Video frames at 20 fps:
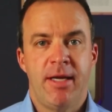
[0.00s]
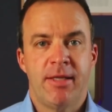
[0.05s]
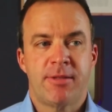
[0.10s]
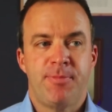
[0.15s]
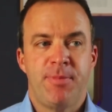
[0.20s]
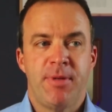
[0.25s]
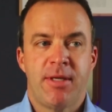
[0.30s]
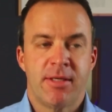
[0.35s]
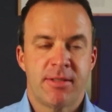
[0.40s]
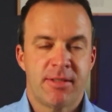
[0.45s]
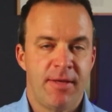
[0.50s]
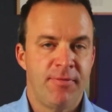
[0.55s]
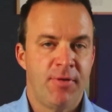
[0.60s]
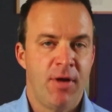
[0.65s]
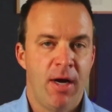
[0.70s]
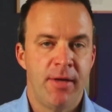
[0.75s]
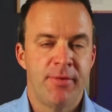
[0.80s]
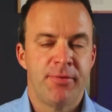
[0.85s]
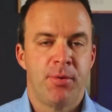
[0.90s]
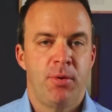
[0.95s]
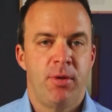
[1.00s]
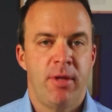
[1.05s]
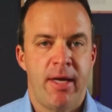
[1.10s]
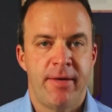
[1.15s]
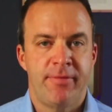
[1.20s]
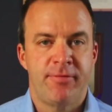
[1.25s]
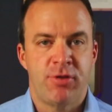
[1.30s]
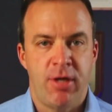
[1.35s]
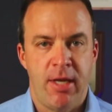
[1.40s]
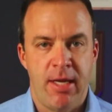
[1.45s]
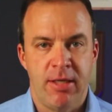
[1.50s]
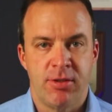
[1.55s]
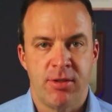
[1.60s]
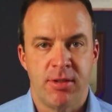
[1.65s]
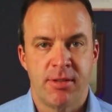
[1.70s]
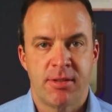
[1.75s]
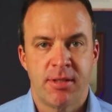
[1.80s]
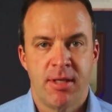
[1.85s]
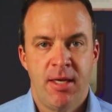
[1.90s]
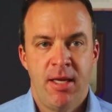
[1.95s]
Because they've gone through a lot of
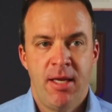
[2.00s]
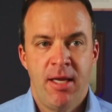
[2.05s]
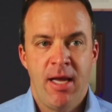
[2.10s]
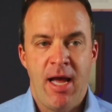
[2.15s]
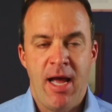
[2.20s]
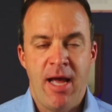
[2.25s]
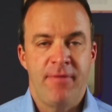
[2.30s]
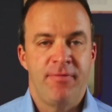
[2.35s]
changes. I've